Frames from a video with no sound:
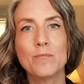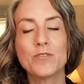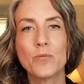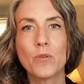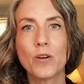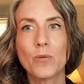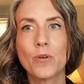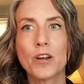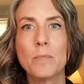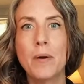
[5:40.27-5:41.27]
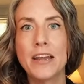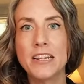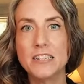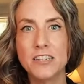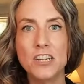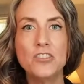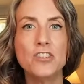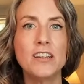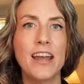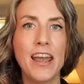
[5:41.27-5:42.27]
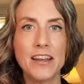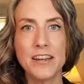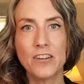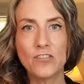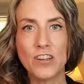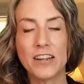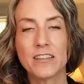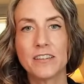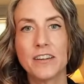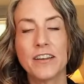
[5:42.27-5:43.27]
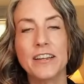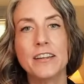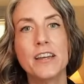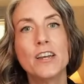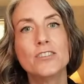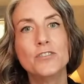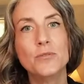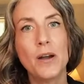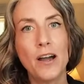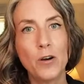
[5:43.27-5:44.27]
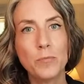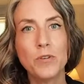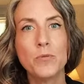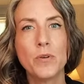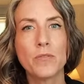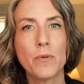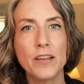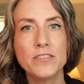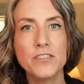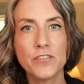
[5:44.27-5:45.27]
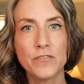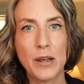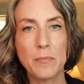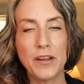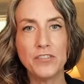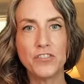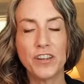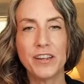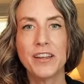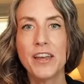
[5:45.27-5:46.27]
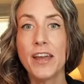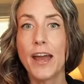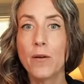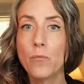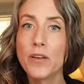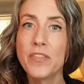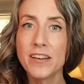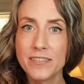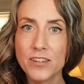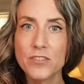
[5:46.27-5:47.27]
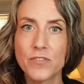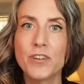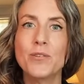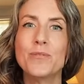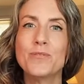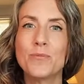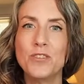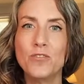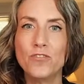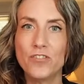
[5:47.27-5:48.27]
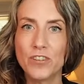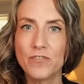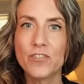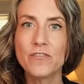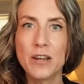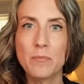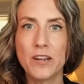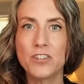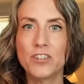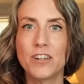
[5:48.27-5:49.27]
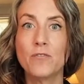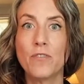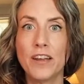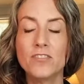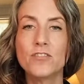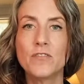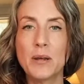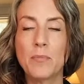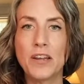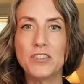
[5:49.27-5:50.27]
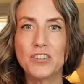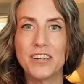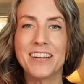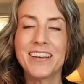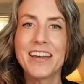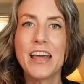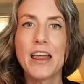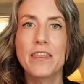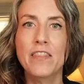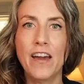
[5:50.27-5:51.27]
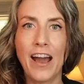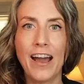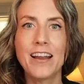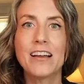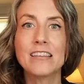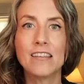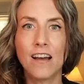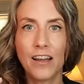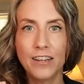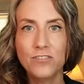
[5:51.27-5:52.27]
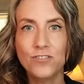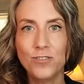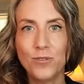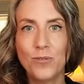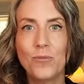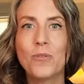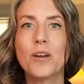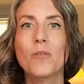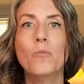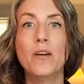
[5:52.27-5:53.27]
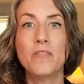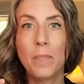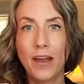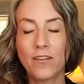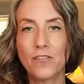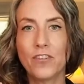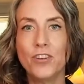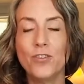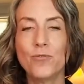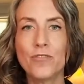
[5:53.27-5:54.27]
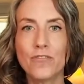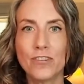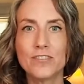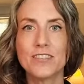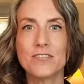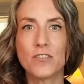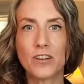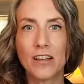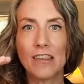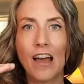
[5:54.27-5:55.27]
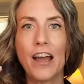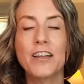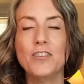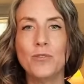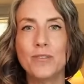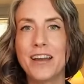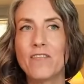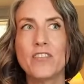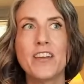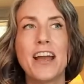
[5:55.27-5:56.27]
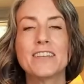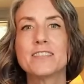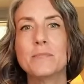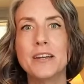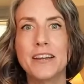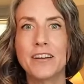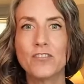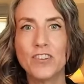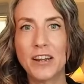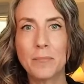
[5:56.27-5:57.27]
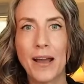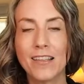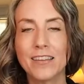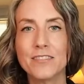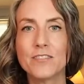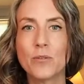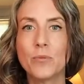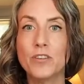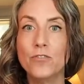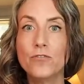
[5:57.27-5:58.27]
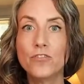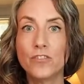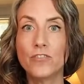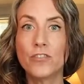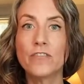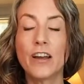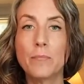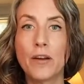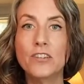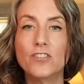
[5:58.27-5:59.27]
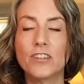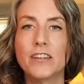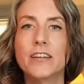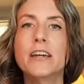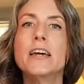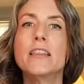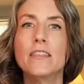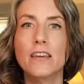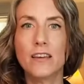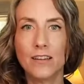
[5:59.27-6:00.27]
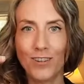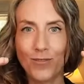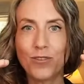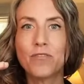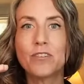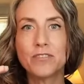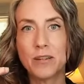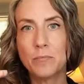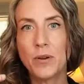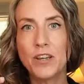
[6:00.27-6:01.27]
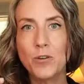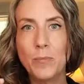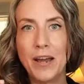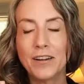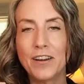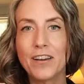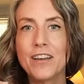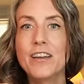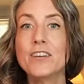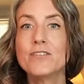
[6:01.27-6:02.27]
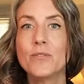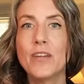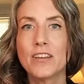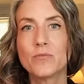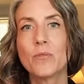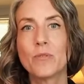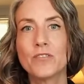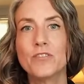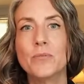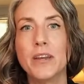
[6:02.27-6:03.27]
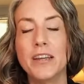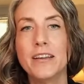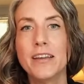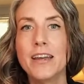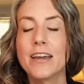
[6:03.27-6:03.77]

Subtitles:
So we're combining teaching and energetic clearing to help you with raising your vibration. And what that does for you is when you shift your vibration and raise your vibration, that aligns you with better. The universe is going to align you. Everything has to be an energetic balance. So when you shift your vibration, the universe can bring you better. So that's what we're doing.